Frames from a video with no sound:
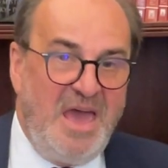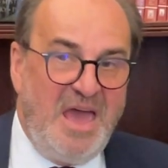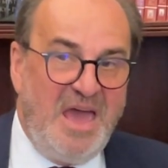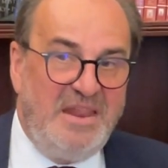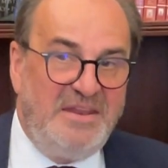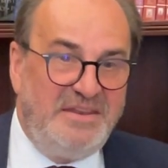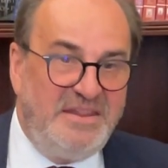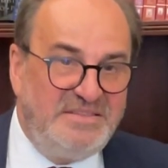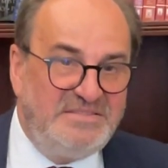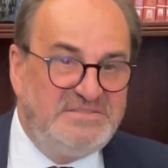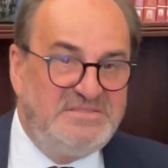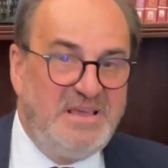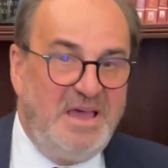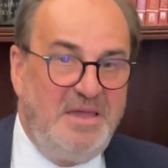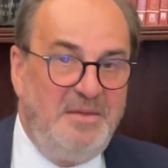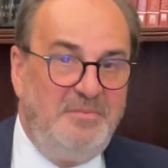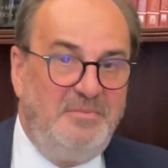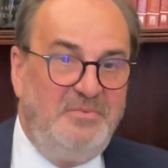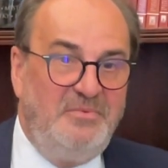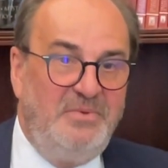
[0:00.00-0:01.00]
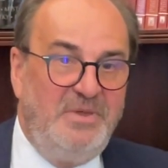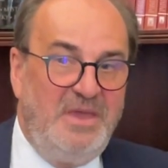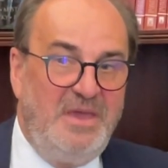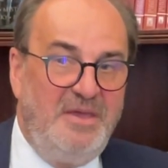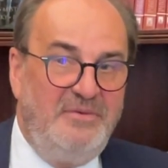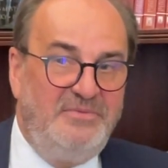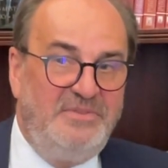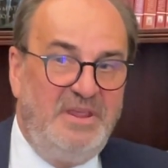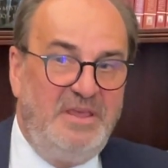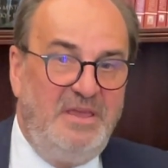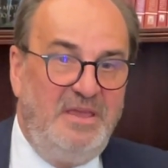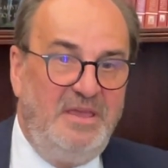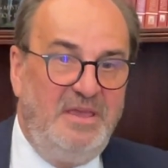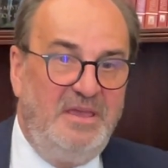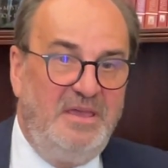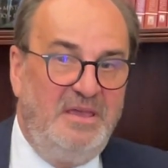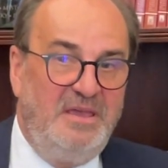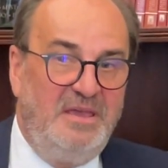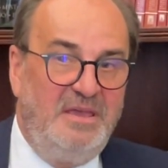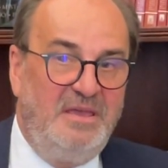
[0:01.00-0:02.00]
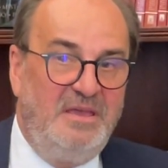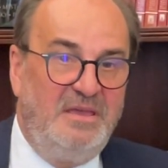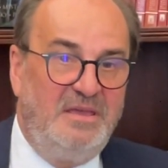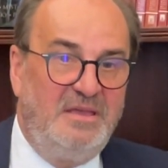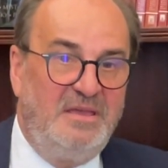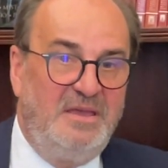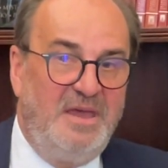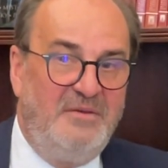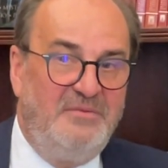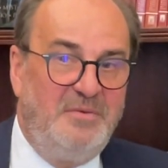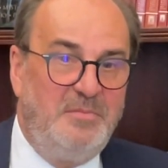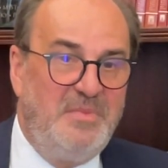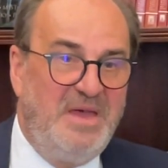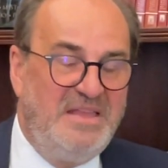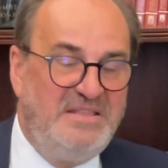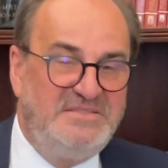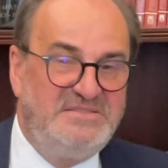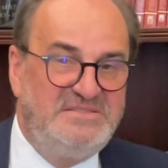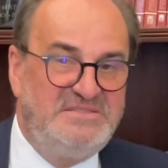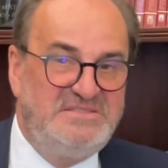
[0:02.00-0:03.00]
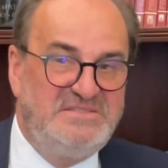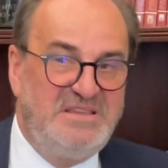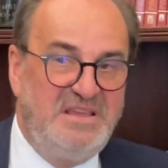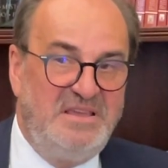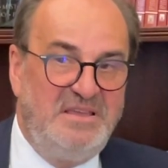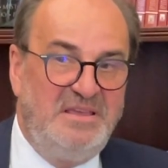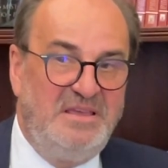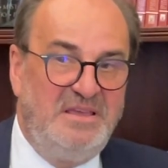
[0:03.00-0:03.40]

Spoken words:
And this time we have the governments